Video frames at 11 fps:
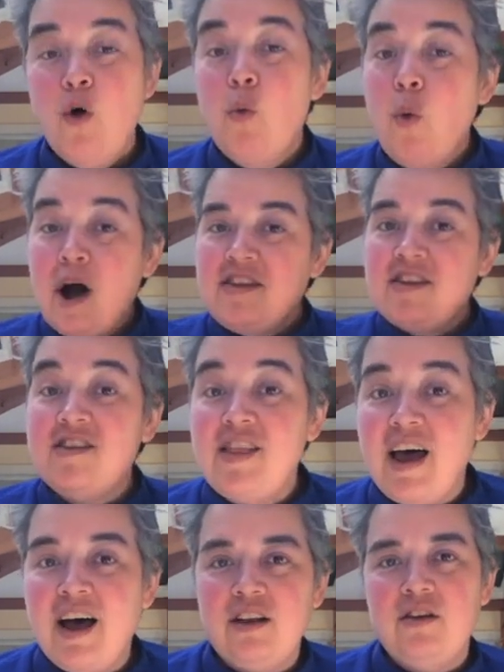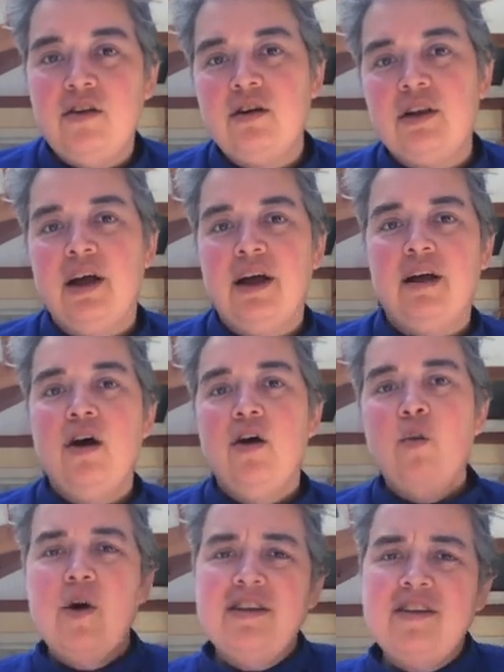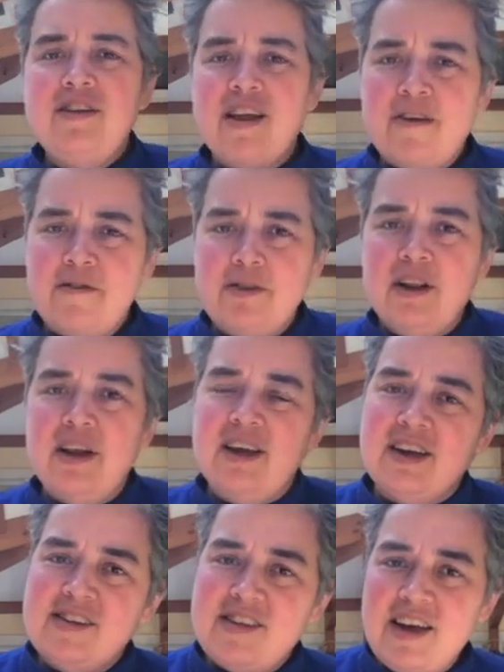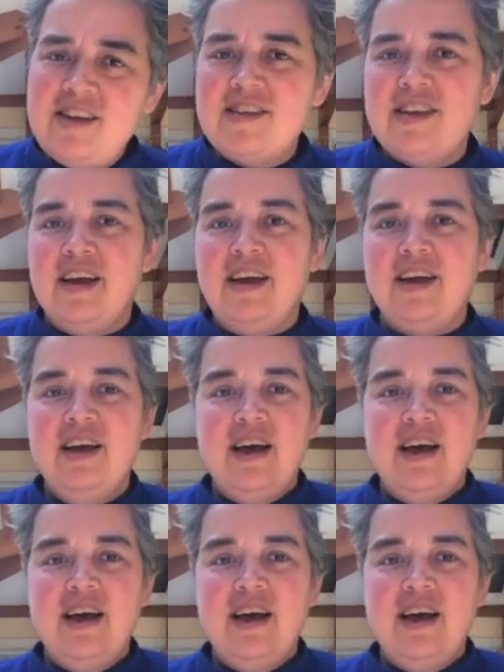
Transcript: What does that look like? What does that feel like and taste like?